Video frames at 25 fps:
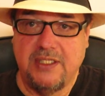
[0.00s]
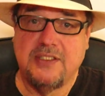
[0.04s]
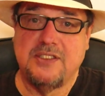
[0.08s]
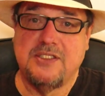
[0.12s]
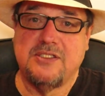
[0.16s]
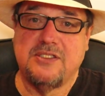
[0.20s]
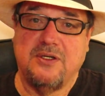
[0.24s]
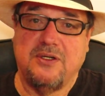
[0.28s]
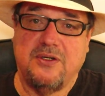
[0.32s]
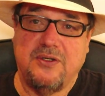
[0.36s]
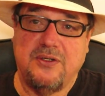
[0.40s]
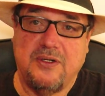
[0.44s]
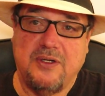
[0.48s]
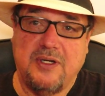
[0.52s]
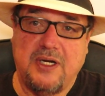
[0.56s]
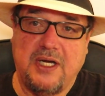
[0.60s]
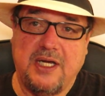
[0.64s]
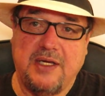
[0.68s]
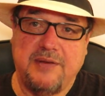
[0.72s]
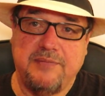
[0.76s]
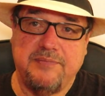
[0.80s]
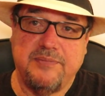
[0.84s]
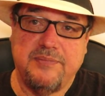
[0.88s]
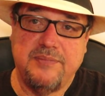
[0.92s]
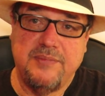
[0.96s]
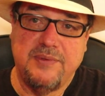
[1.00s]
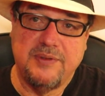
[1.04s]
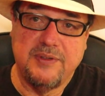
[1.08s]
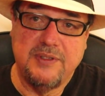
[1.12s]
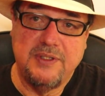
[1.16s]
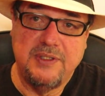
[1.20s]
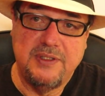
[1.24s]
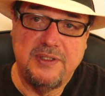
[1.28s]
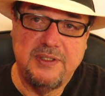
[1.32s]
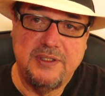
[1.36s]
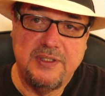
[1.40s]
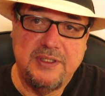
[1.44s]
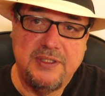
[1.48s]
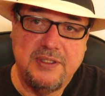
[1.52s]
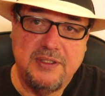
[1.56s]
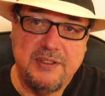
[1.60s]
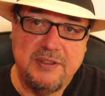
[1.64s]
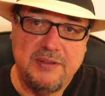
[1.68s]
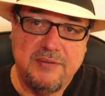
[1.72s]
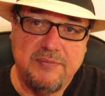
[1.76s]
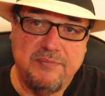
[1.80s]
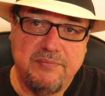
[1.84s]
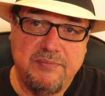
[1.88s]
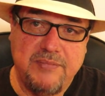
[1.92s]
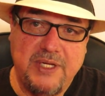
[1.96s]
And so I'm
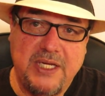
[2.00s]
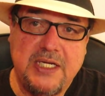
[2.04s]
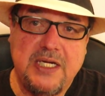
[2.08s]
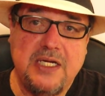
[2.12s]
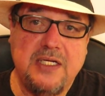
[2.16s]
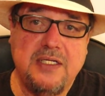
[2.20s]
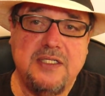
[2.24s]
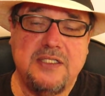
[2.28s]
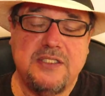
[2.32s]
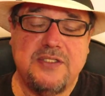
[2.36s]
making